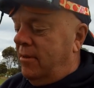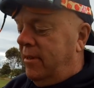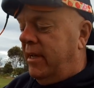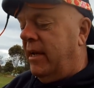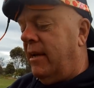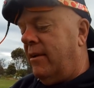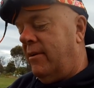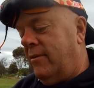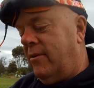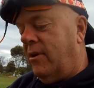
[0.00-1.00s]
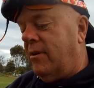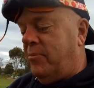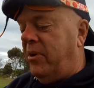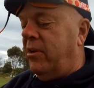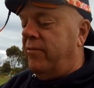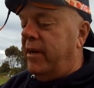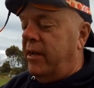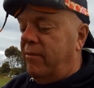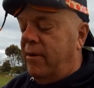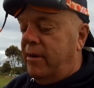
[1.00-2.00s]
Yeah, pretty good
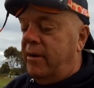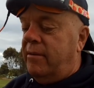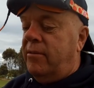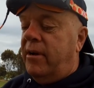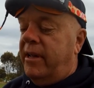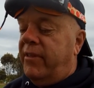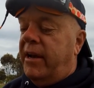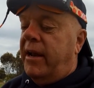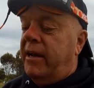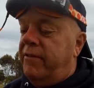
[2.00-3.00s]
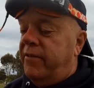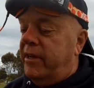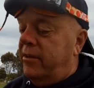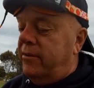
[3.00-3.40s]
value. I'd give that an 8 for value.